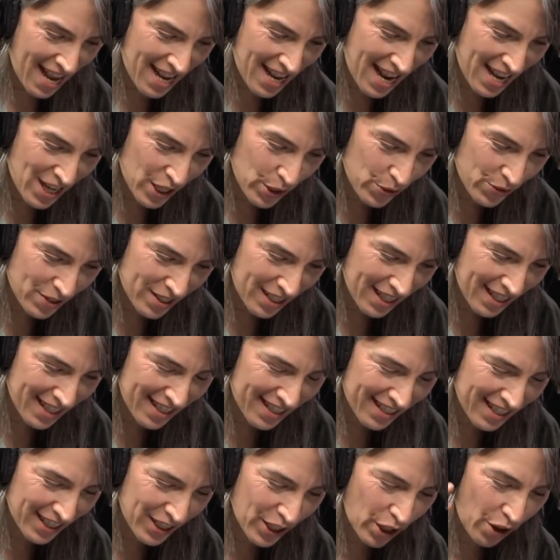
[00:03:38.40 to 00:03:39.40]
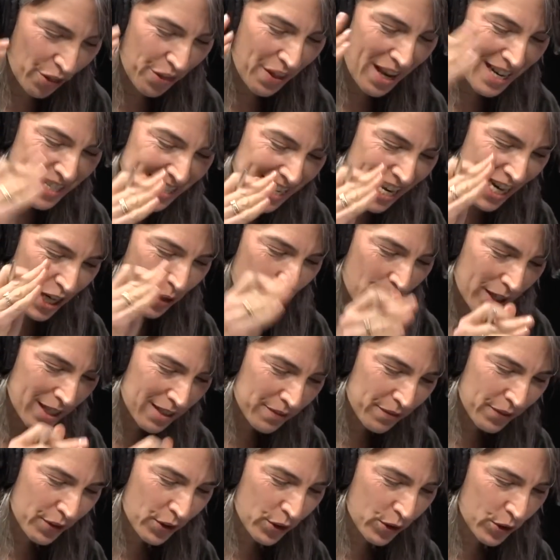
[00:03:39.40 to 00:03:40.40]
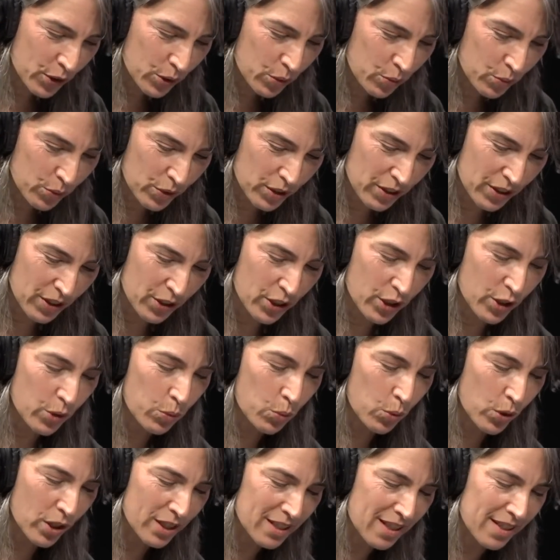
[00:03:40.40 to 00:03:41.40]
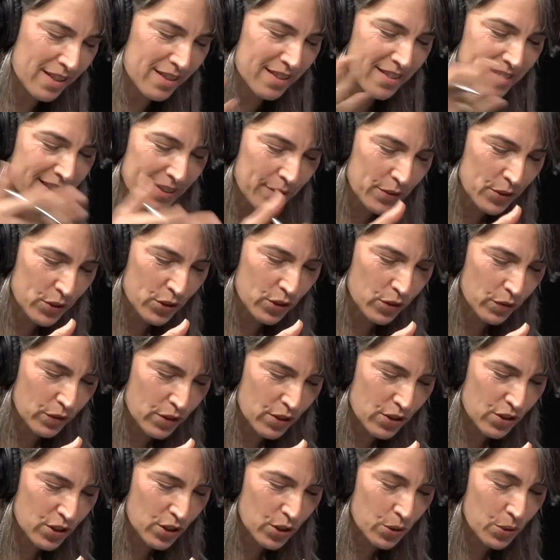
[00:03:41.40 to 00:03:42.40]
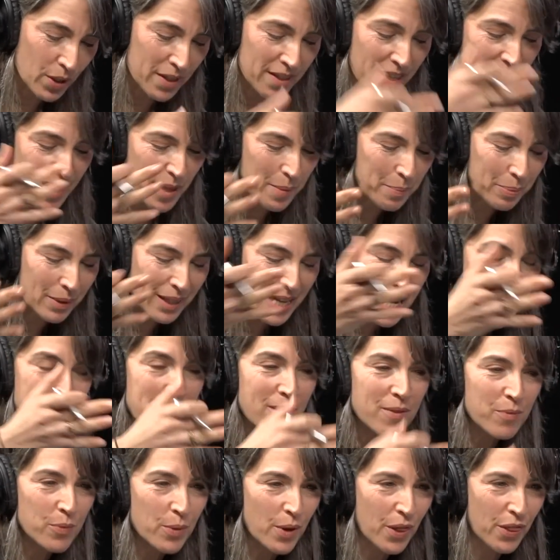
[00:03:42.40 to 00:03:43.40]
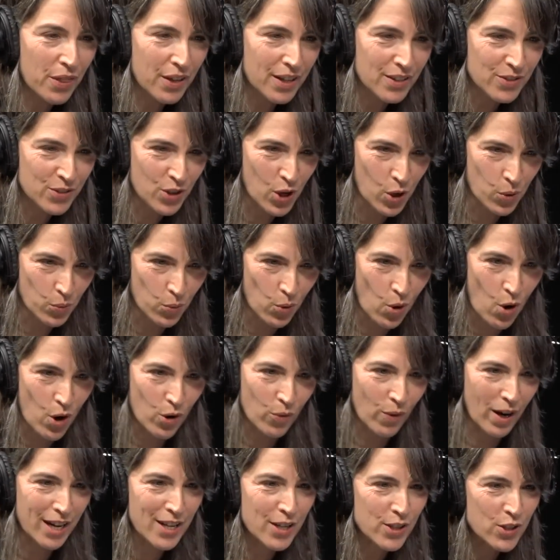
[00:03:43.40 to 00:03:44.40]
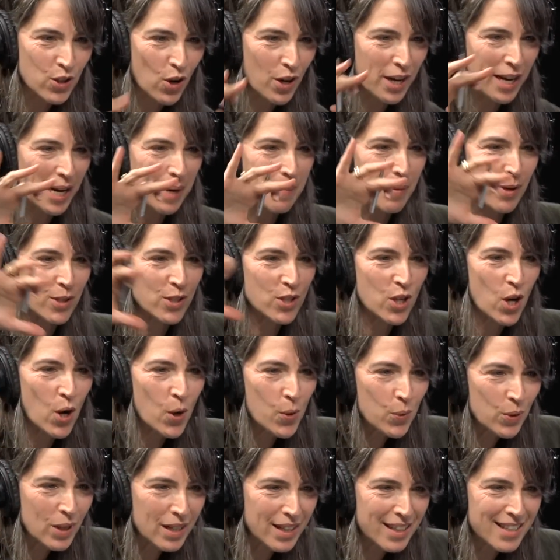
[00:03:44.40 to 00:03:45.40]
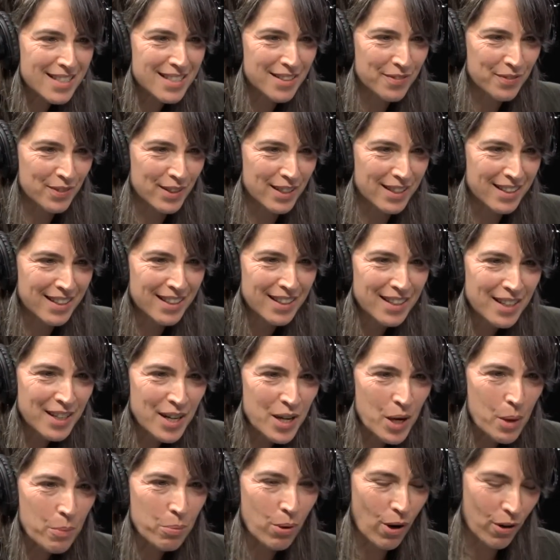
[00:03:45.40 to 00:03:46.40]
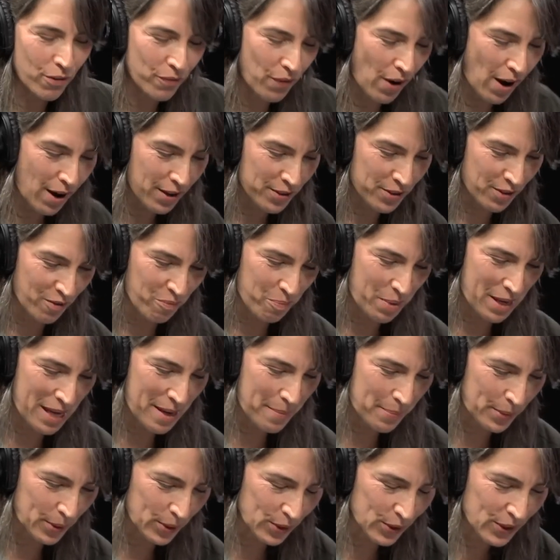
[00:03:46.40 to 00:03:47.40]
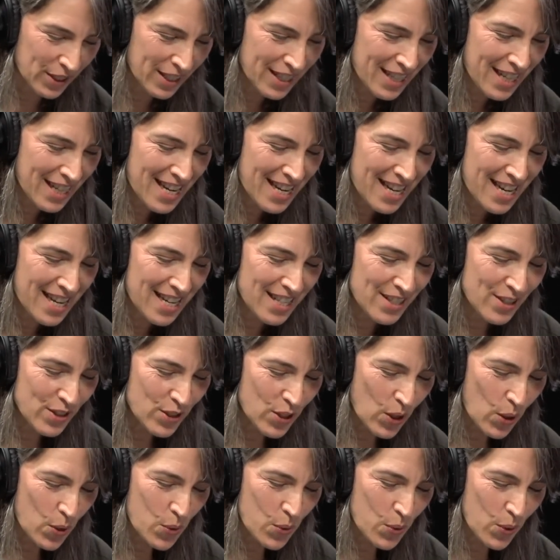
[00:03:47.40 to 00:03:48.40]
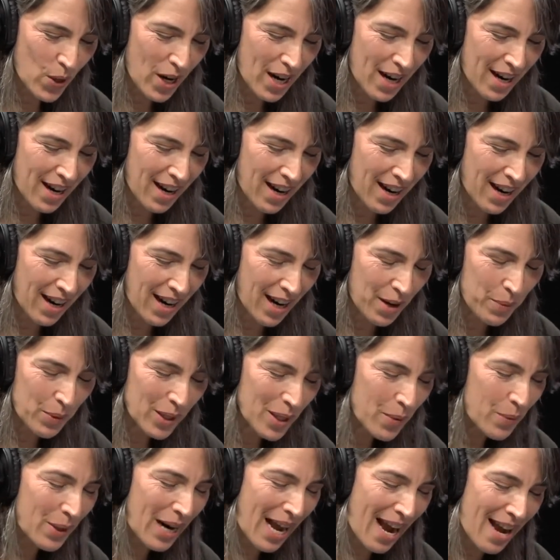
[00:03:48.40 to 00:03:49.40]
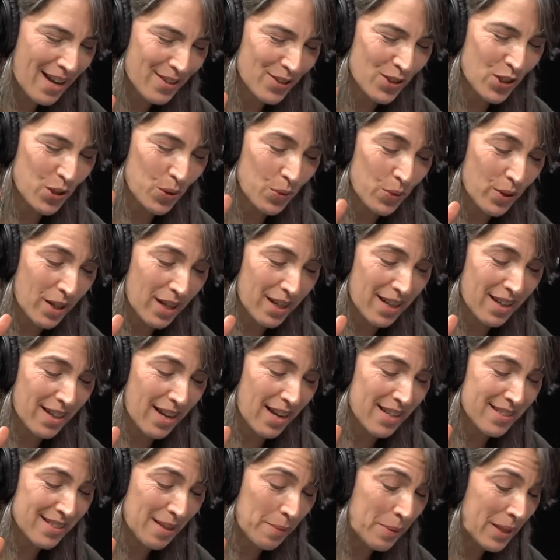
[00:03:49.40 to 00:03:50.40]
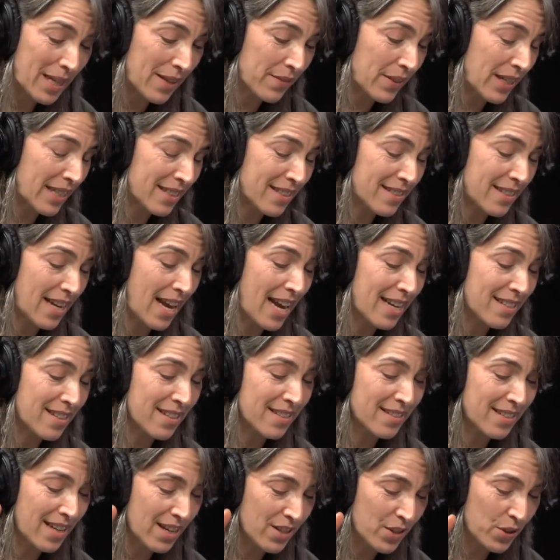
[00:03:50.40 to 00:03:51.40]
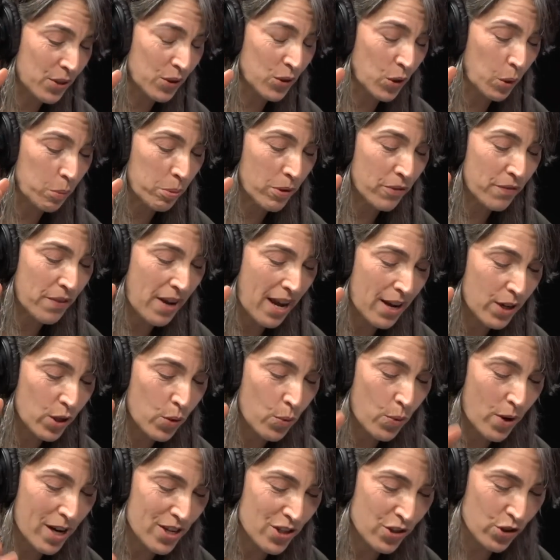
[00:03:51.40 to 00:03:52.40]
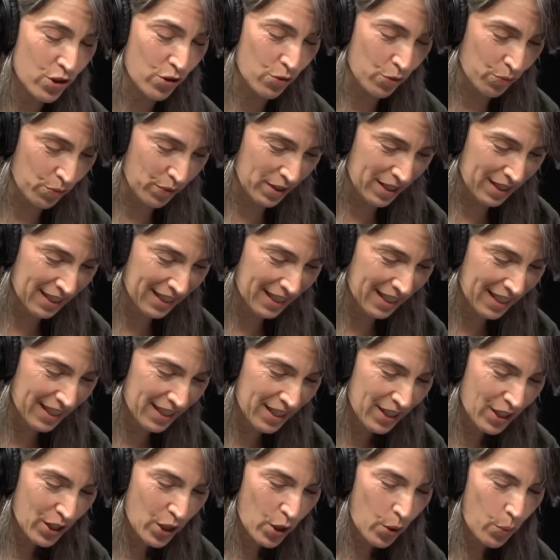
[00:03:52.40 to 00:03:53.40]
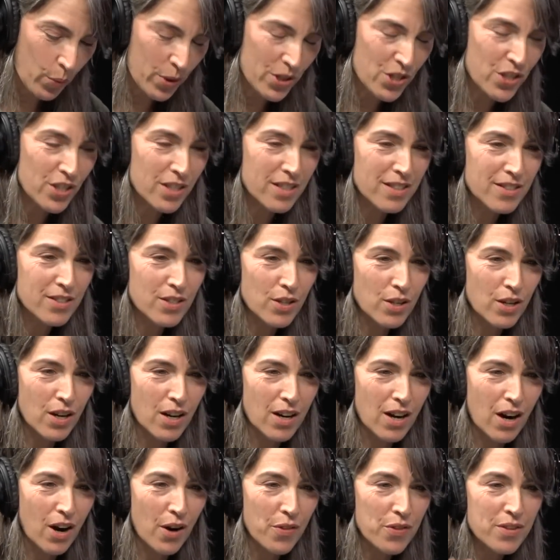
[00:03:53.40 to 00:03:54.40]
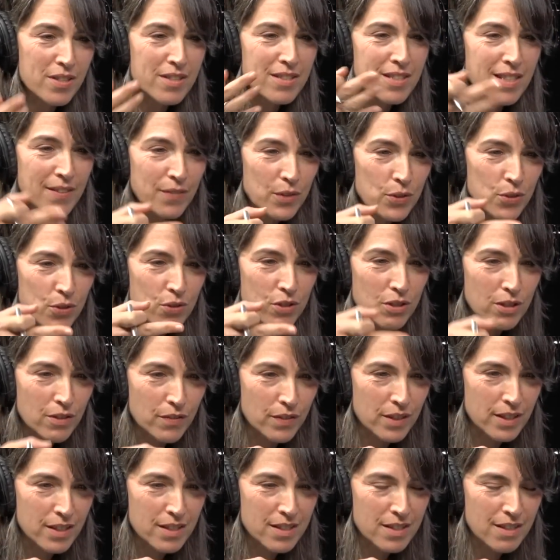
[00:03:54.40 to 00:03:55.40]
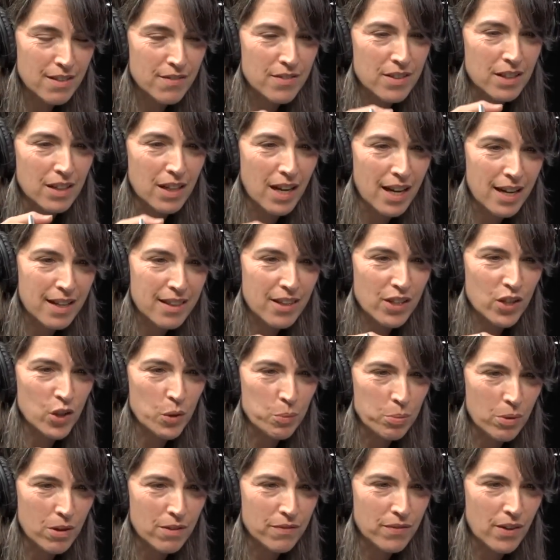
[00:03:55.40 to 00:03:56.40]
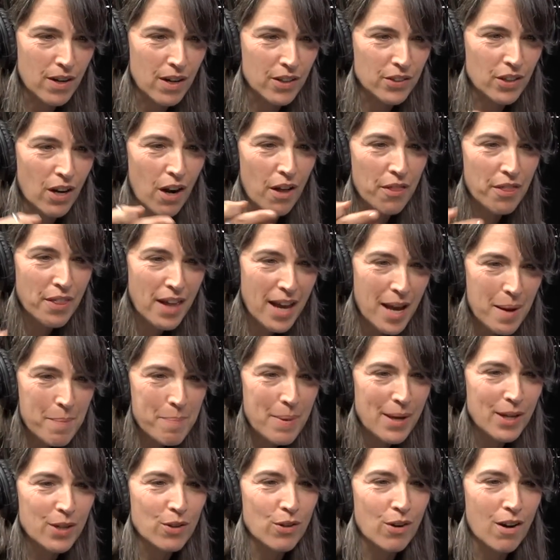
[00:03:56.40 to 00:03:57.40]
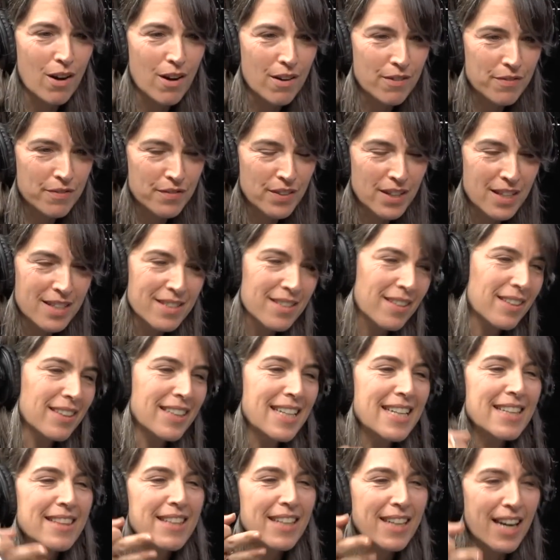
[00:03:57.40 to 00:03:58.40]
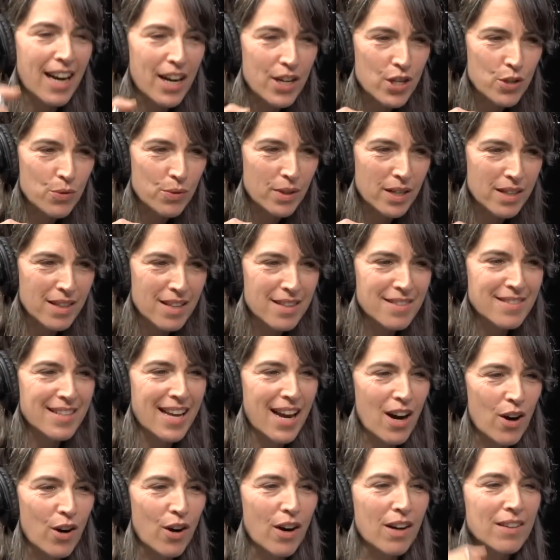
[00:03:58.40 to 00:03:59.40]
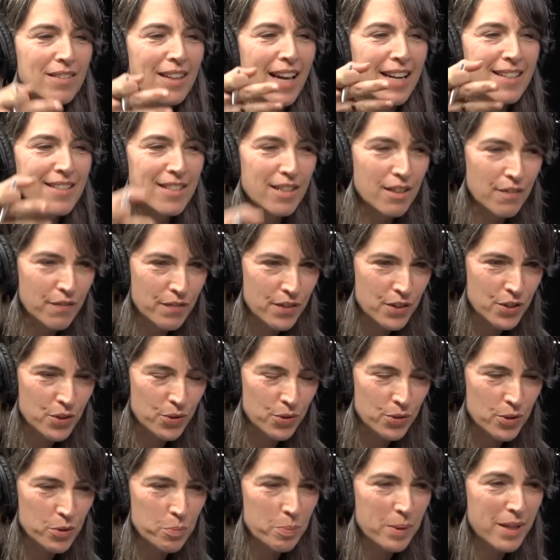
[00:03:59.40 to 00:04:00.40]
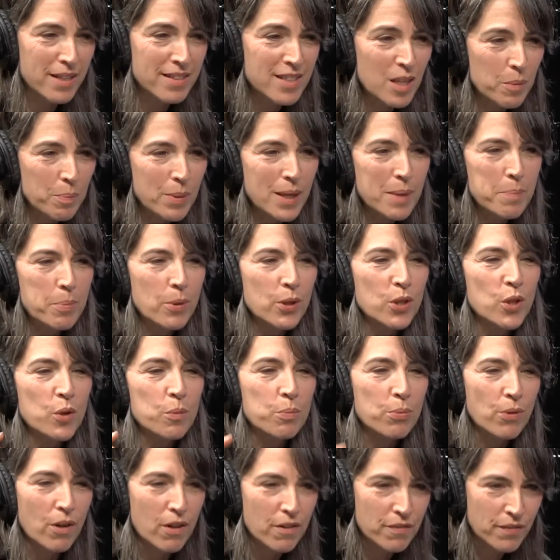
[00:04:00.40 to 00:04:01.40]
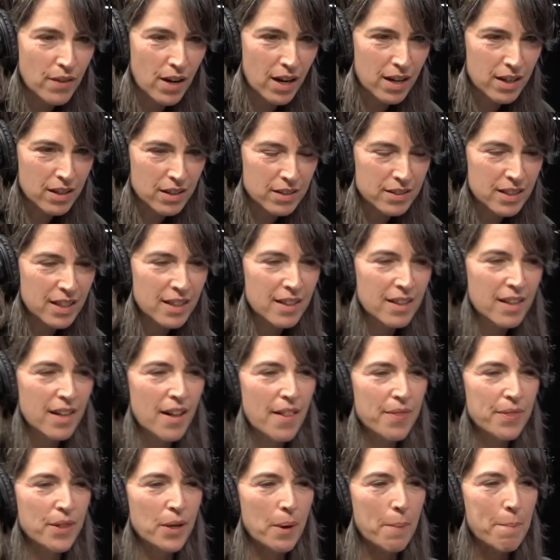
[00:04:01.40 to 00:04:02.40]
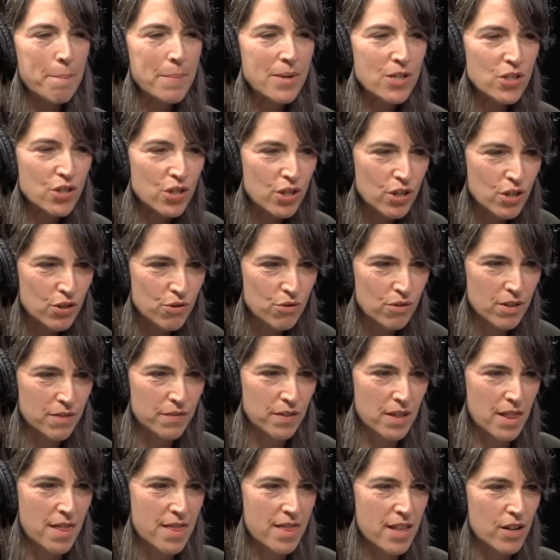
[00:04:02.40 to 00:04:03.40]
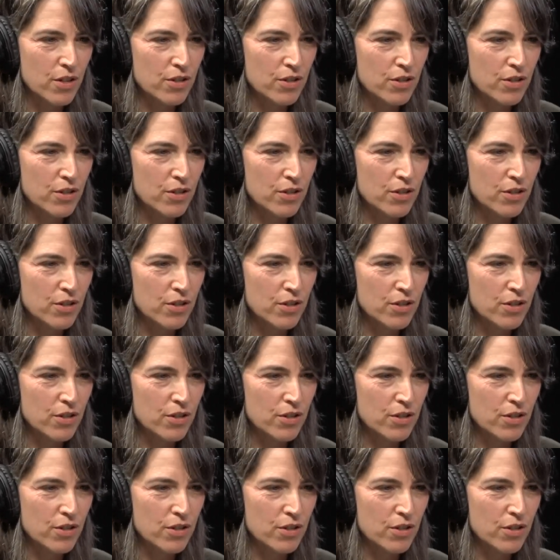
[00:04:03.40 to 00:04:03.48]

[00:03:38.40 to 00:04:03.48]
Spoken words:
You said, they take credit for the good work that the civil servants do, and then they blame them when things go wrong, right? You're talking about totally different profiles of people. So I really want to ask you, it's something of an existential or profound question, really, which is, are the civil servants of the like that you profiled, are they better off to lead the country than, say, our elected officials? Because the people you profiled, they're mission-driven, they're